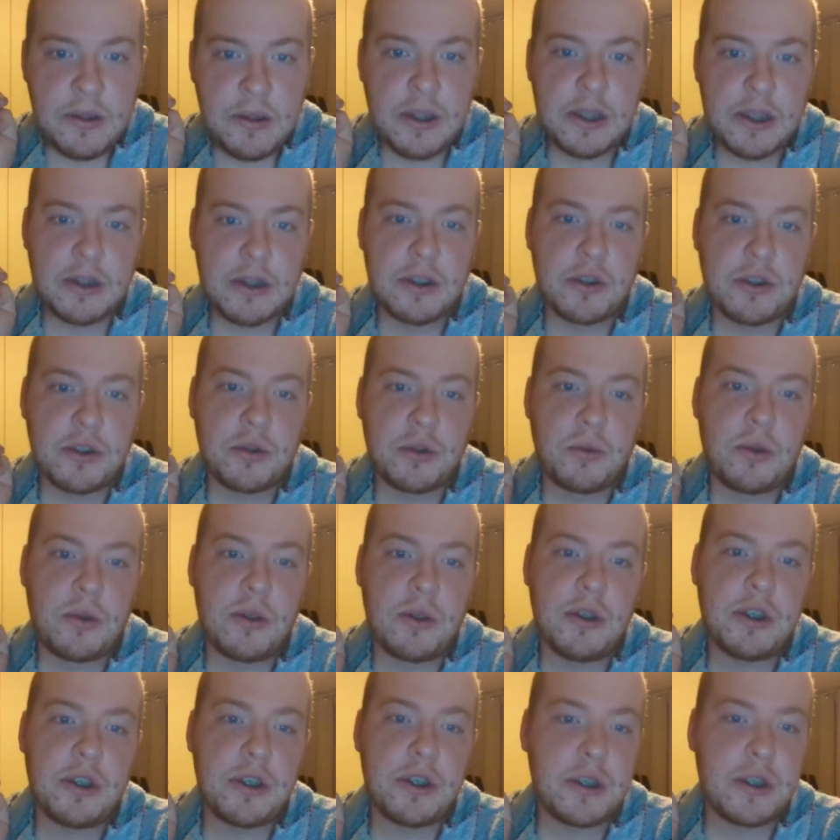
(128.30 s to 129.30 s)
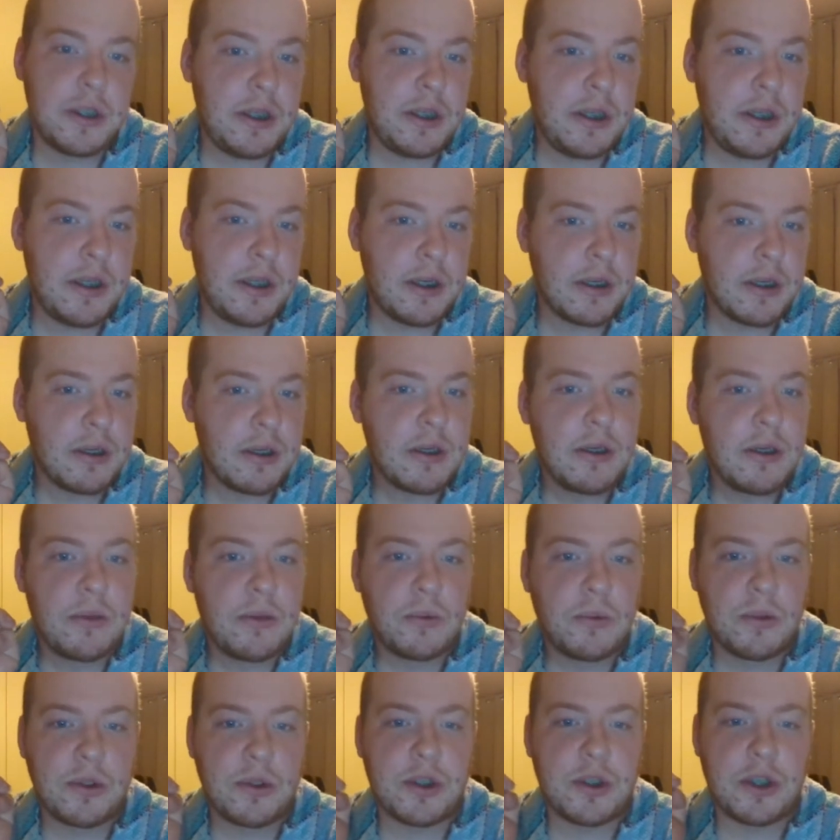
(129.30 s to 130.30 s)
That this one seed
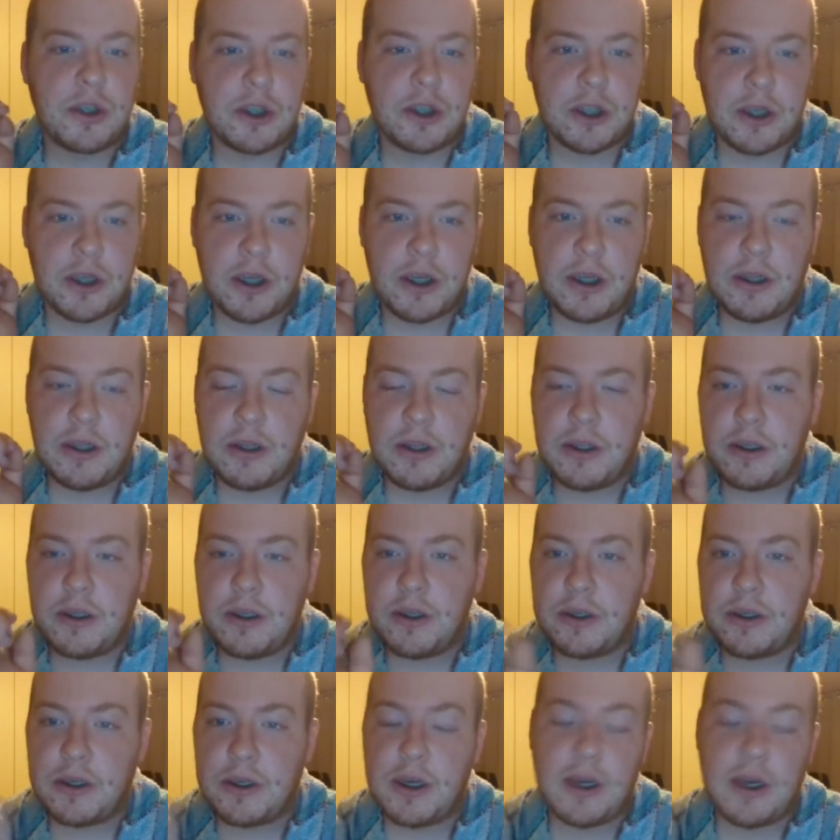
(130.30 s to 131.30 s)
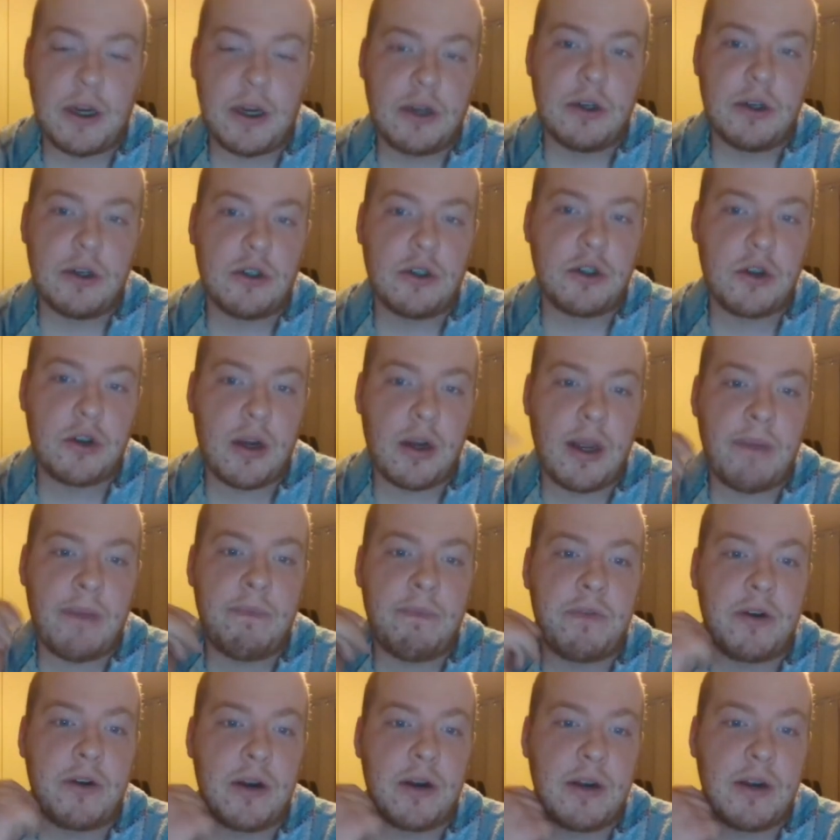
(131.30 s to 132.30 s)
would sustain the entire
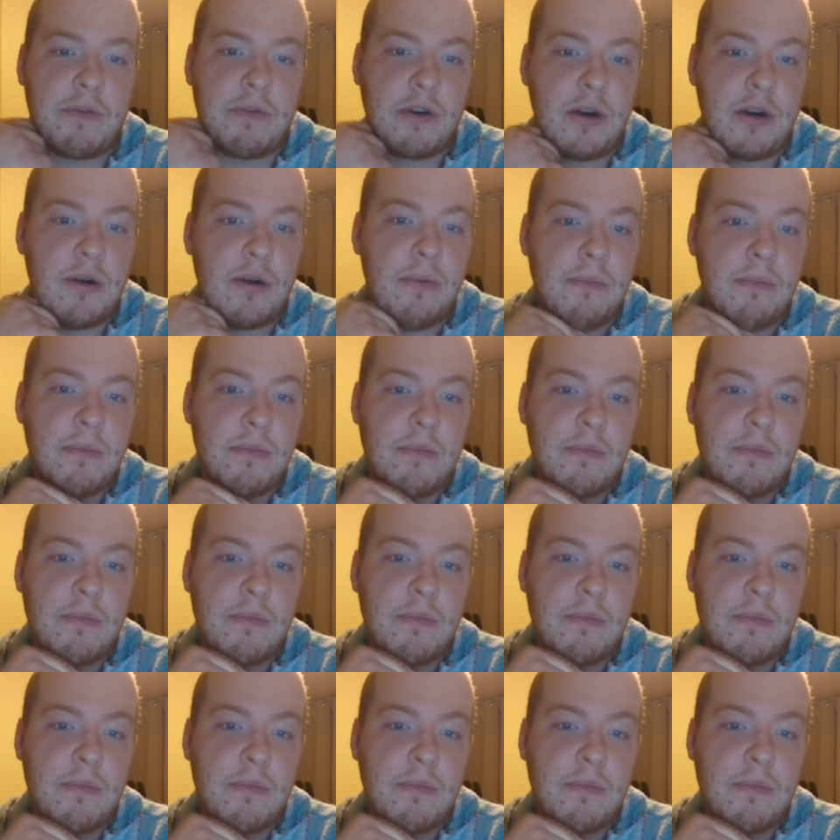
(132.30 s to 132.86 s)
tribe forever.